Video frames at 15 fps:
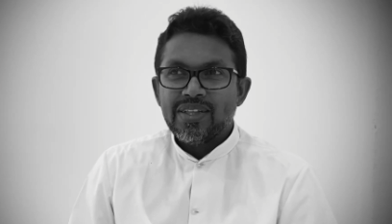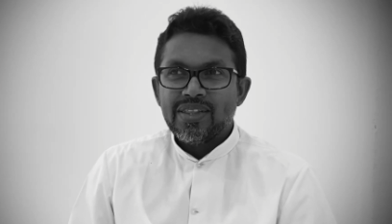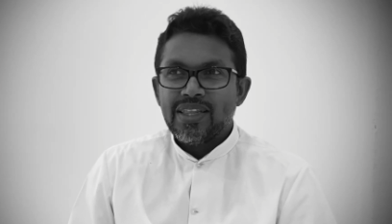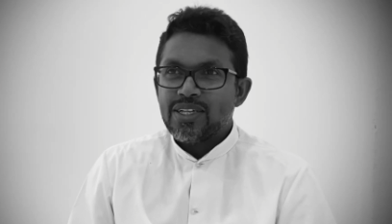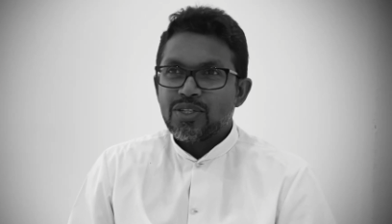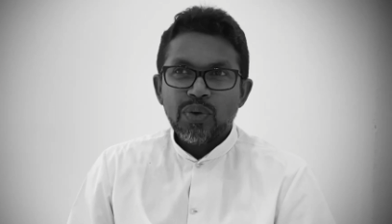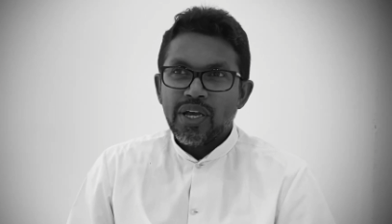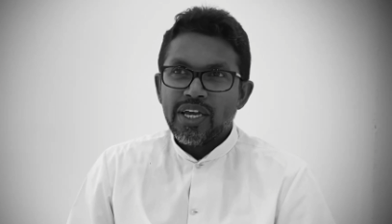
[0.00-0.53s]

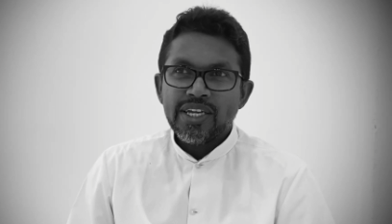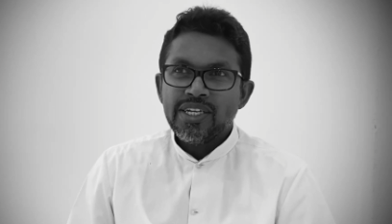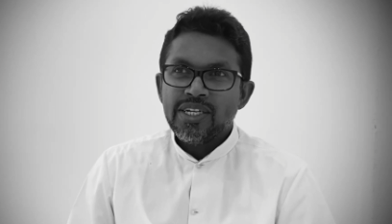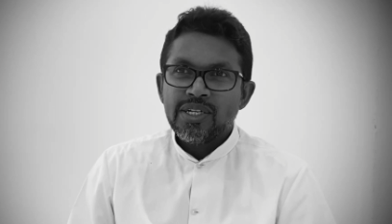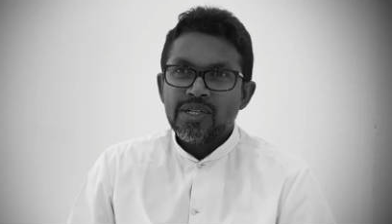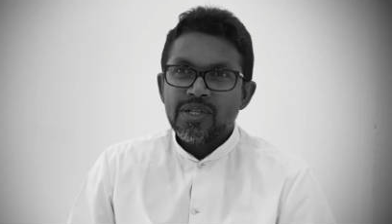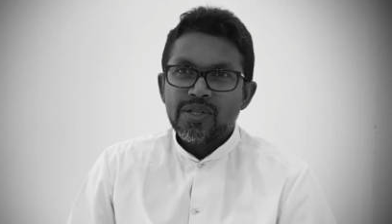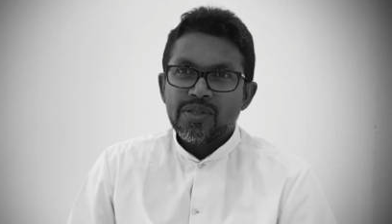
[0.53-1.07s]
That's why
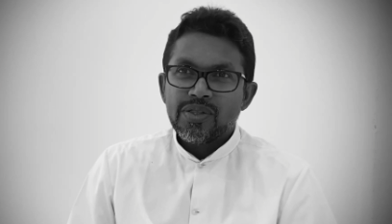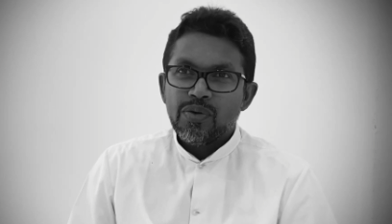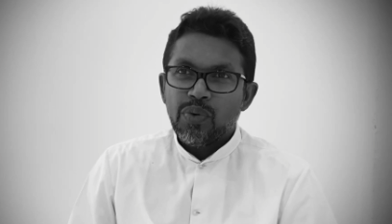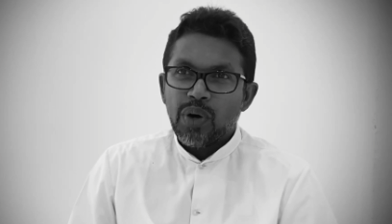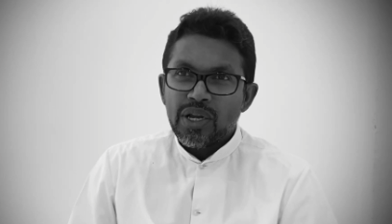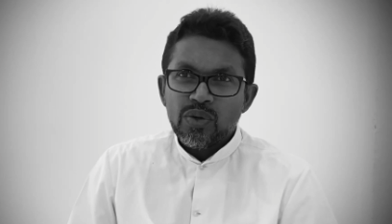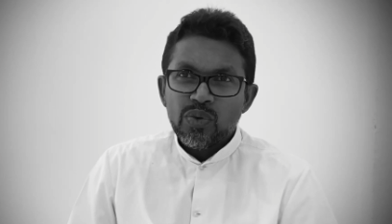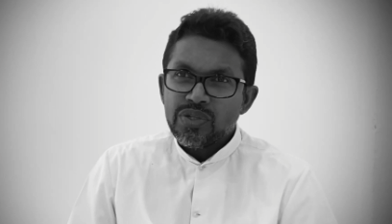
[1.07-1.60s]
the
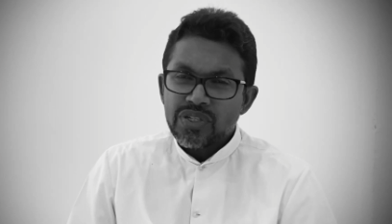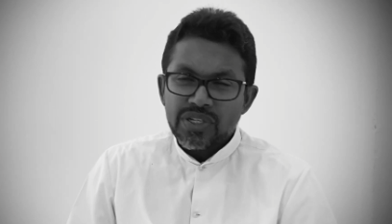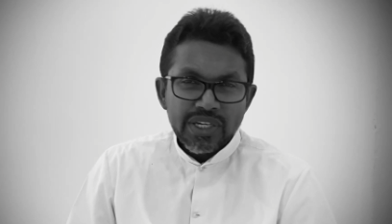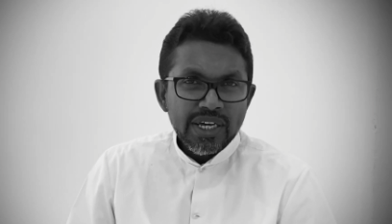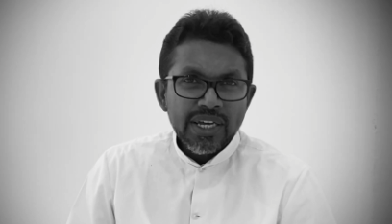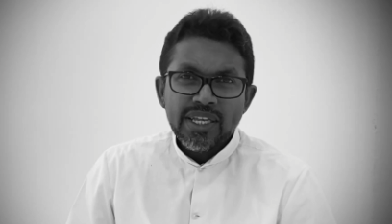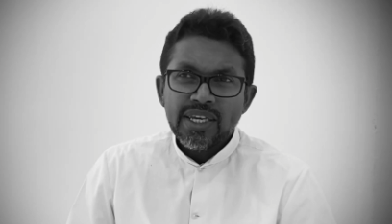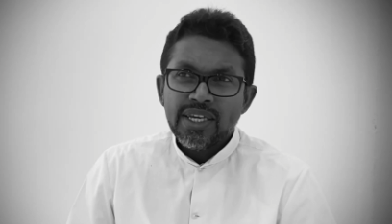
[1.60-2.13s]
one who is
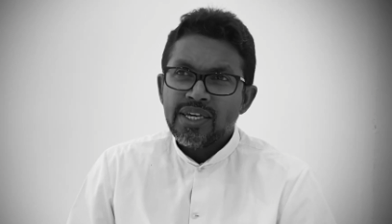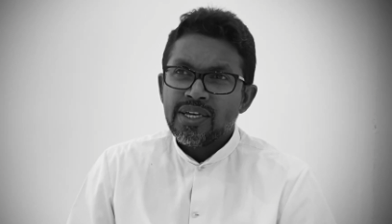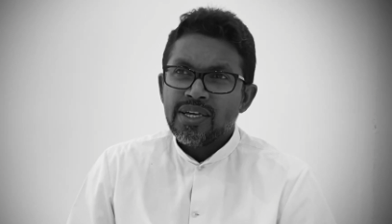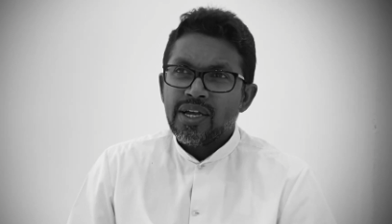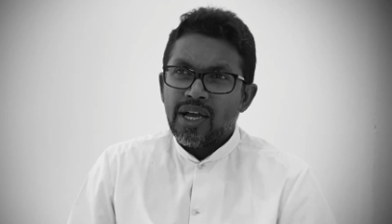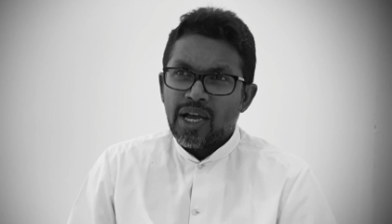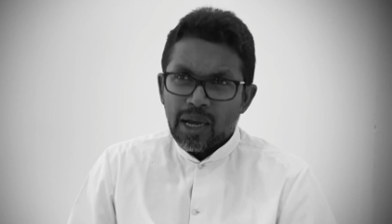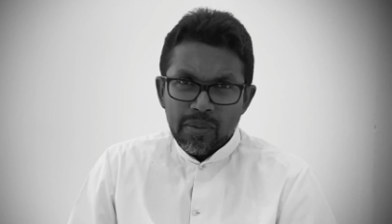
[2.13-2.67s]
really
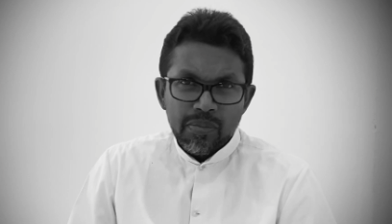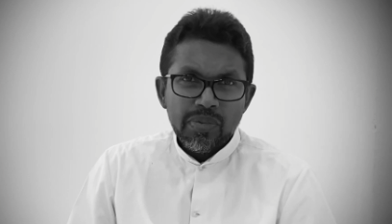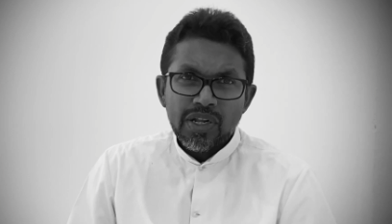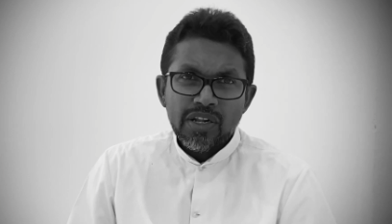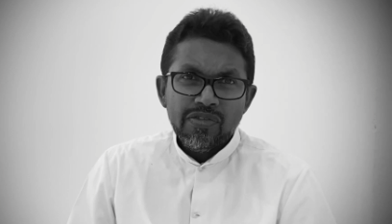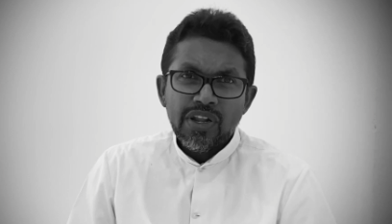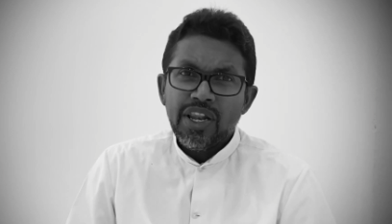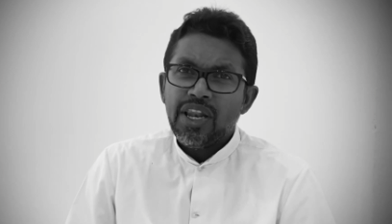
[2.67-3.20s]

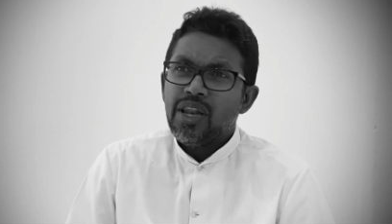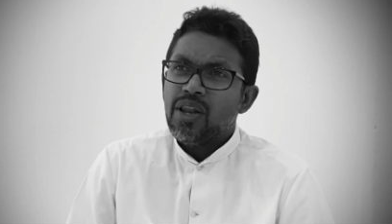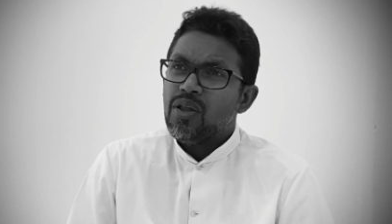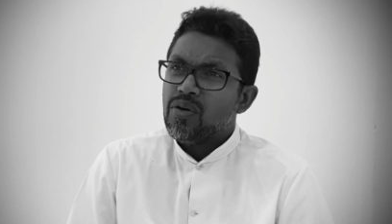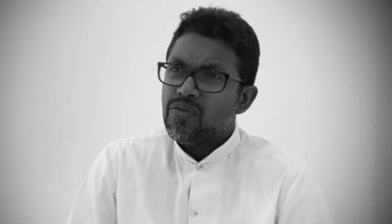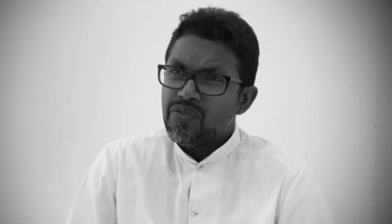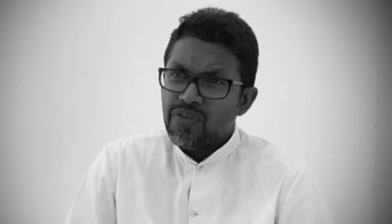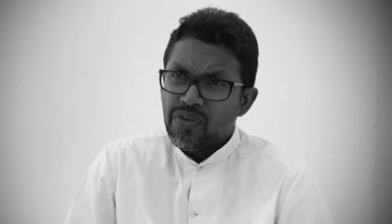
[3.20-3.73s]
humble will,
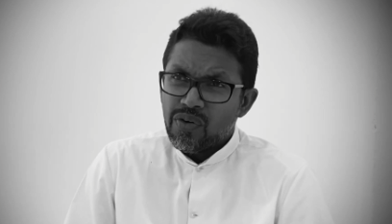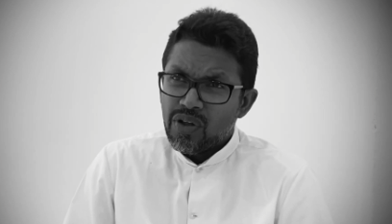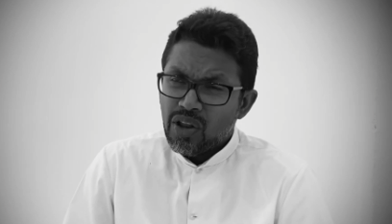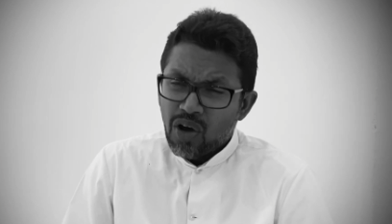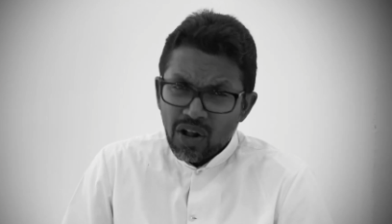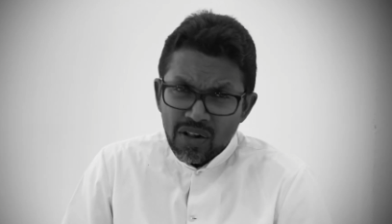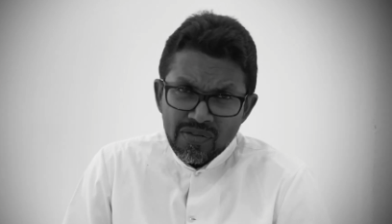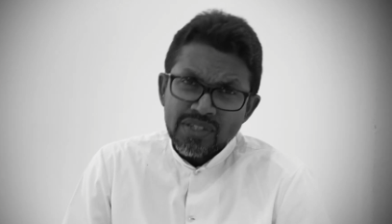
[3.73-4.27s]
will
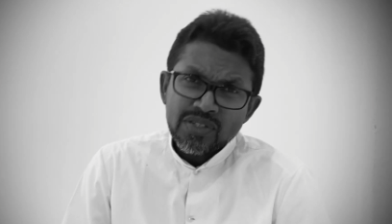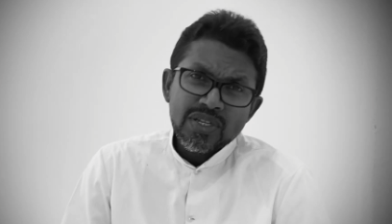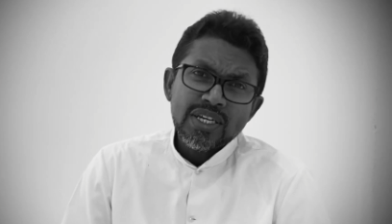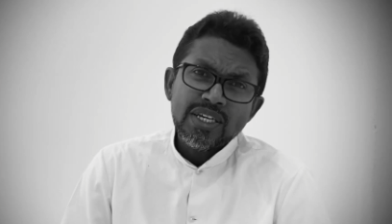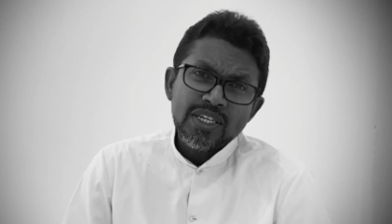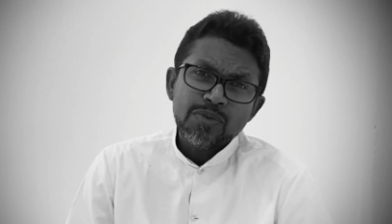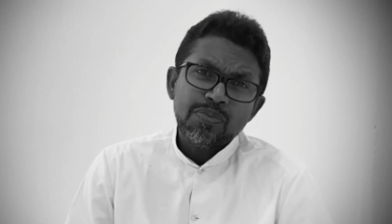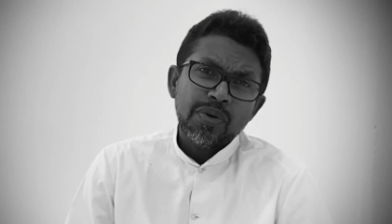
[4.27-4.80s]
always say
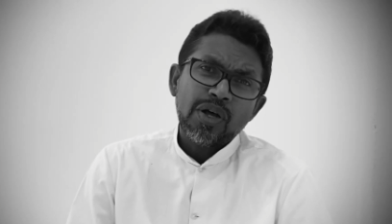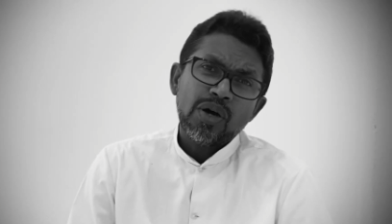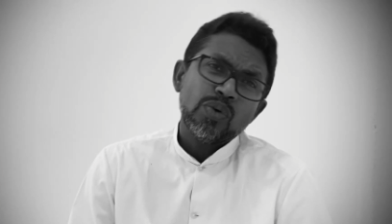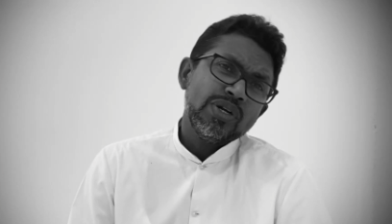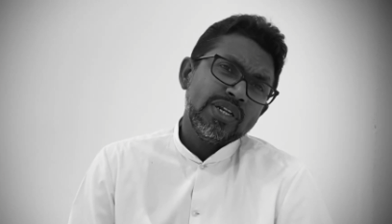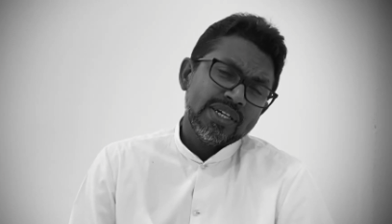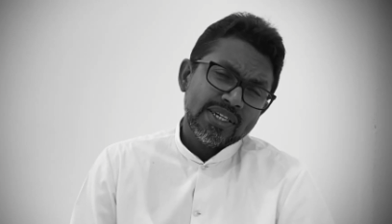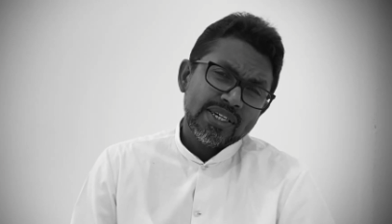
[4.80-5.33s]
he is proud.